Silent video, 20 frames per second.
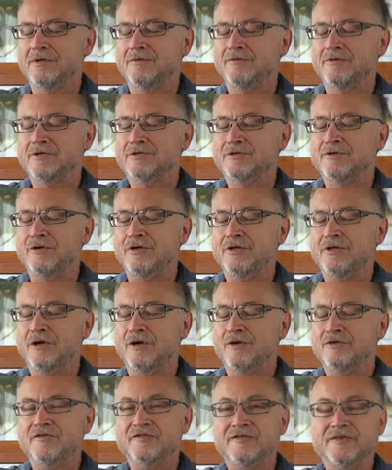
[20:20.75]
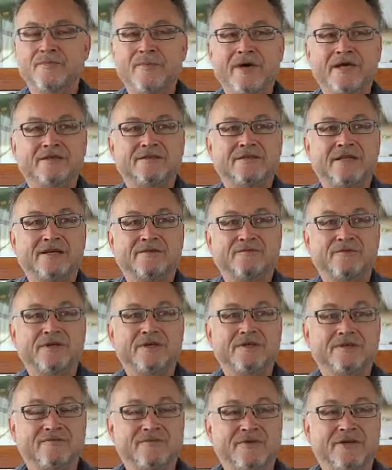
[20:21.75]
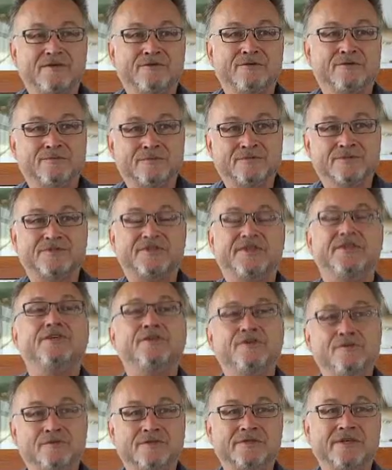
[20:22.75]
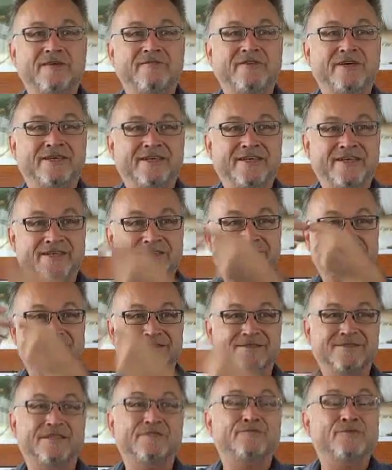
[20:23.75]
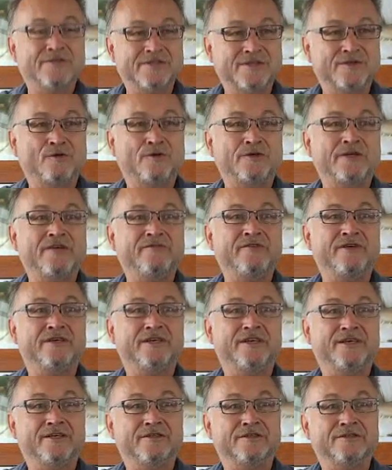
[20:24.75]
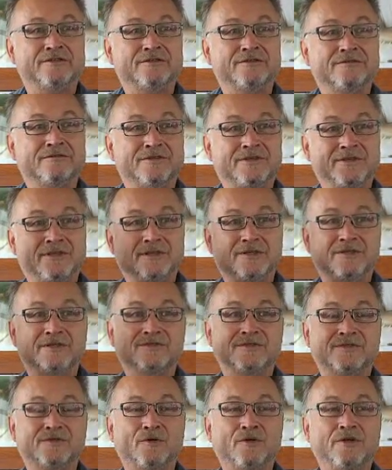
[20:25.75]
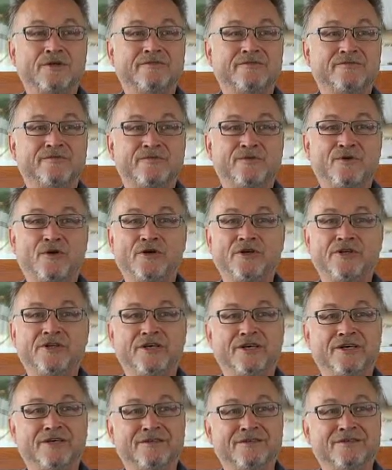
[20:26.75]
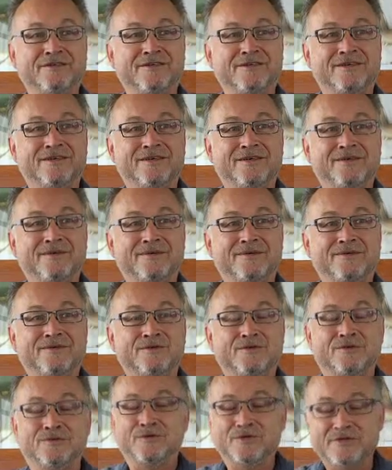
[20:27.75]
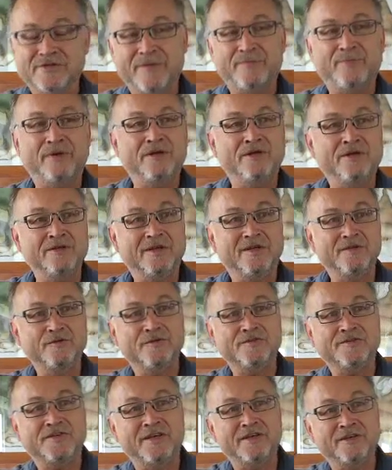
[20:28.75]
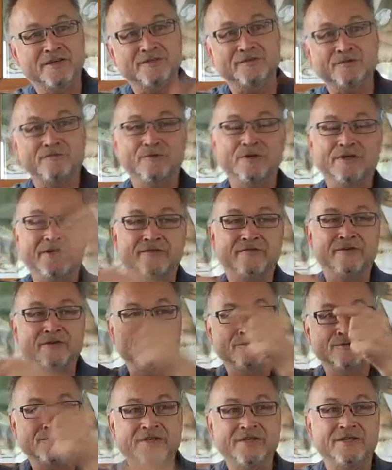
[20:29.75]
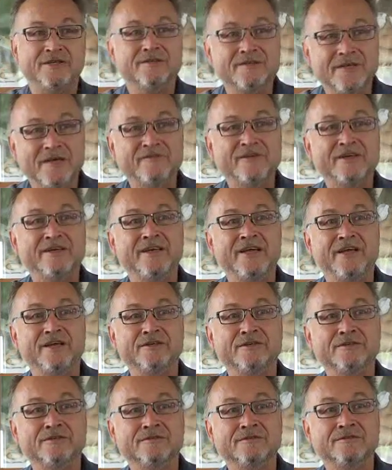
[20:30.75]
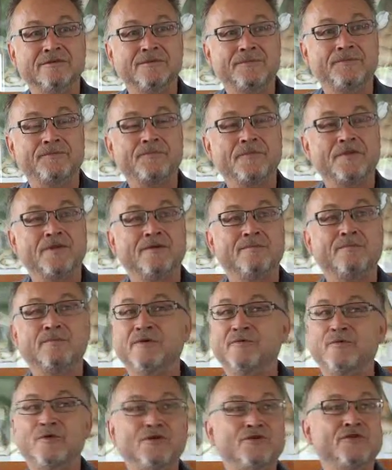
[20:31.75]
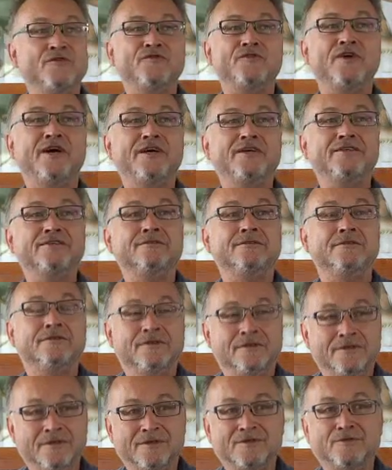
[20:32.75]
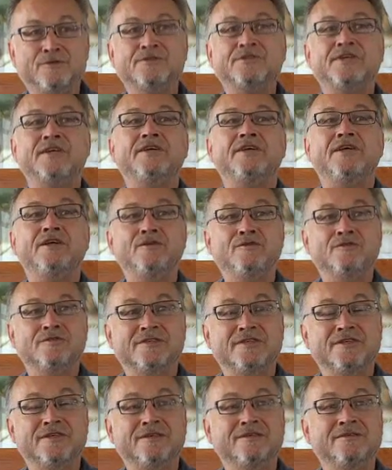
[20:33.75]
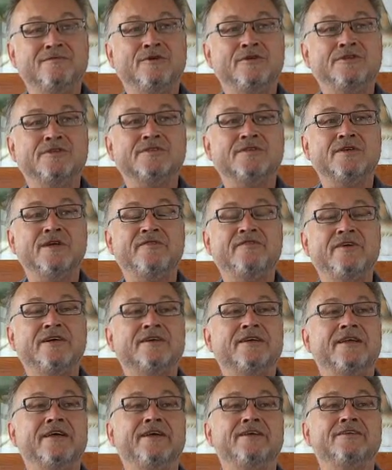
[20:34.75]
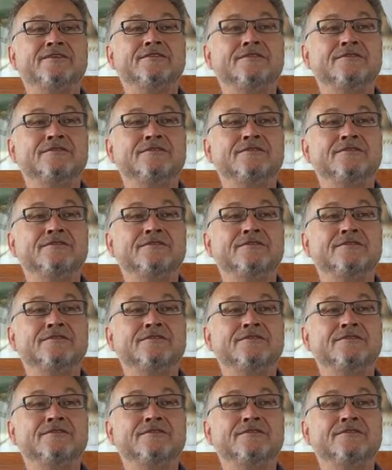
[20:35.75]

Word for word: what's called out of the mud, like where, where you sink into the Everglades. That's why they call Everglade. And it's called Florida. You- step in and then you sink, and whatever you sink, The more you fight it, The more you fight, you sink into the what is ever glad,